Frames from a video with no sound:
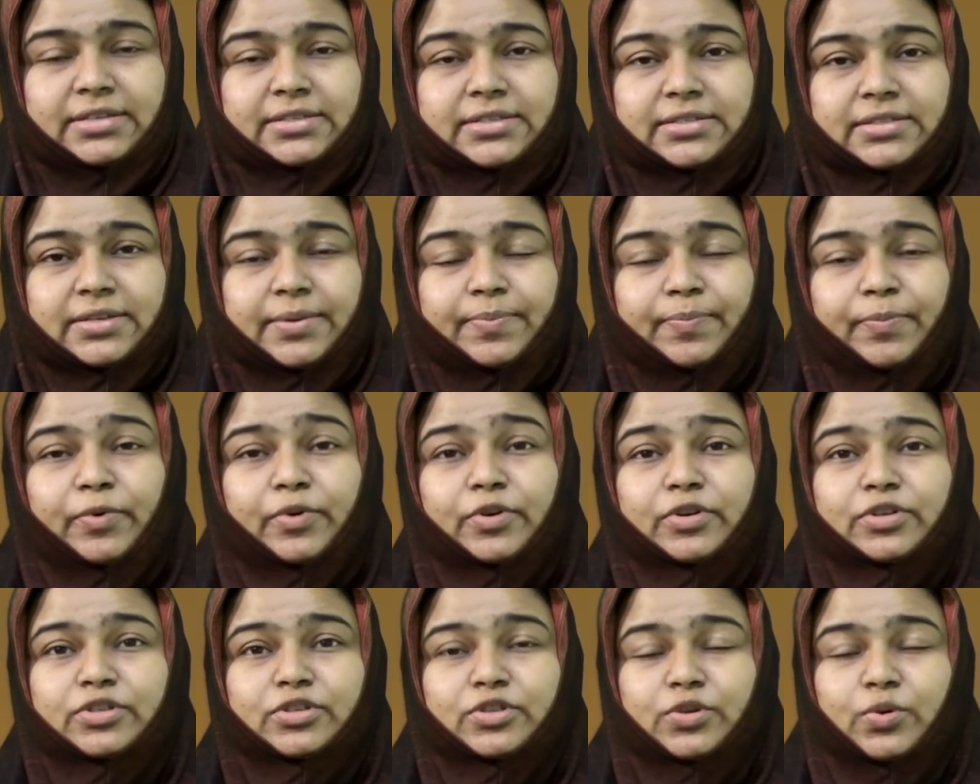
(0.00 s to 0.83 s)

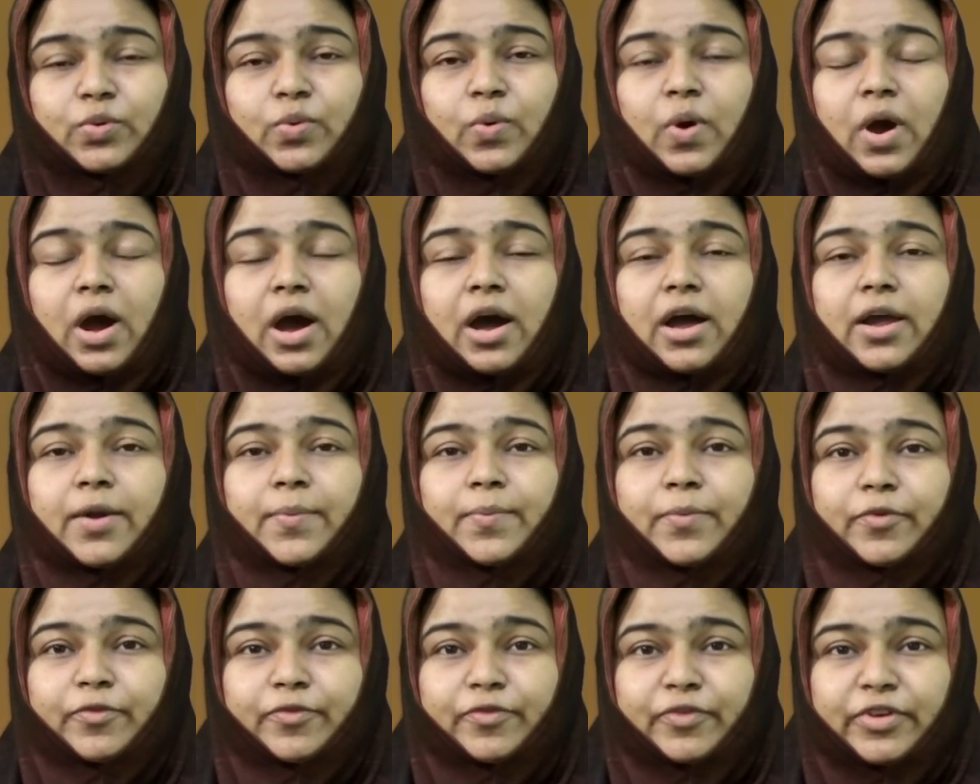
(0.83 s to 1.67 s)
Suppose you are
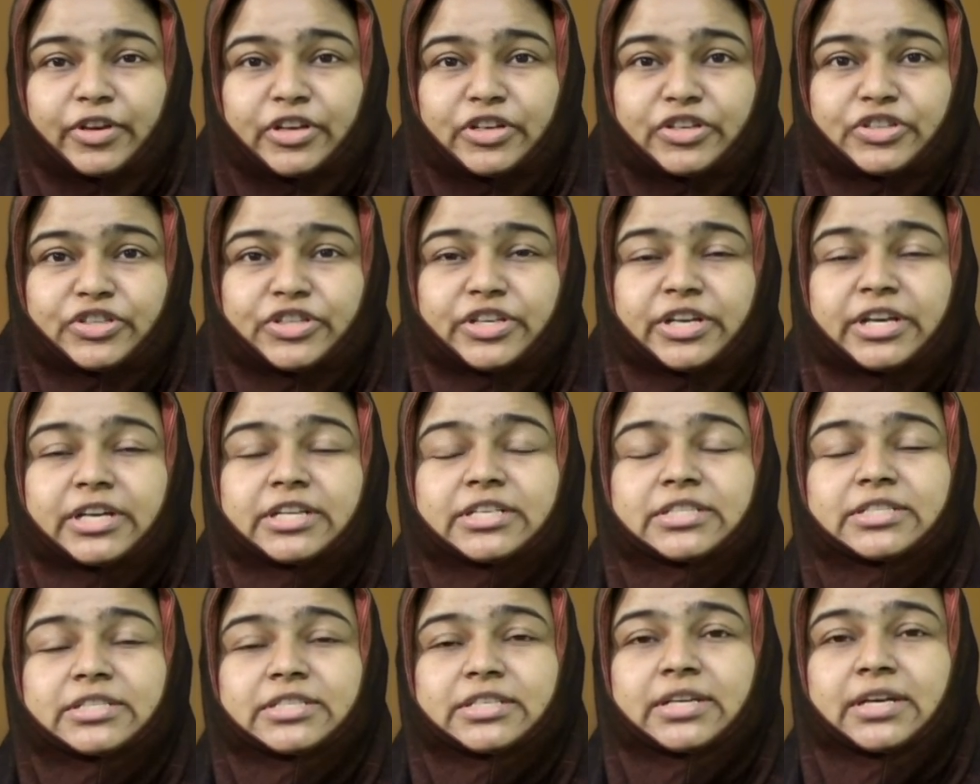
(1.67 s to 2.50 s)

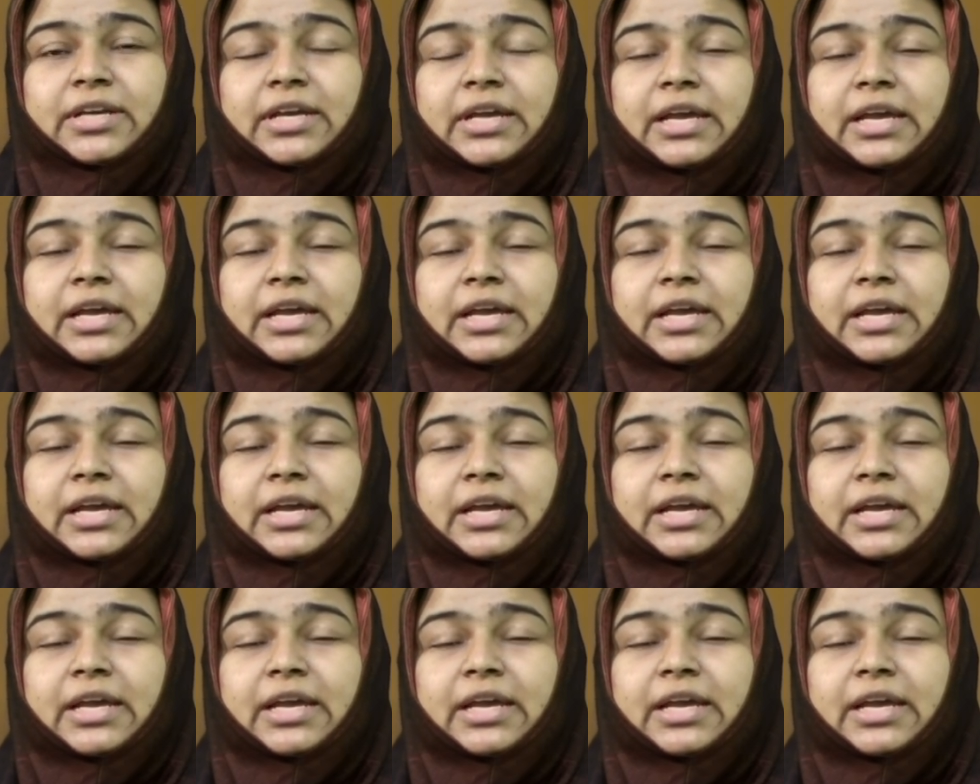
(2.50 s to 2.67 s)
proficient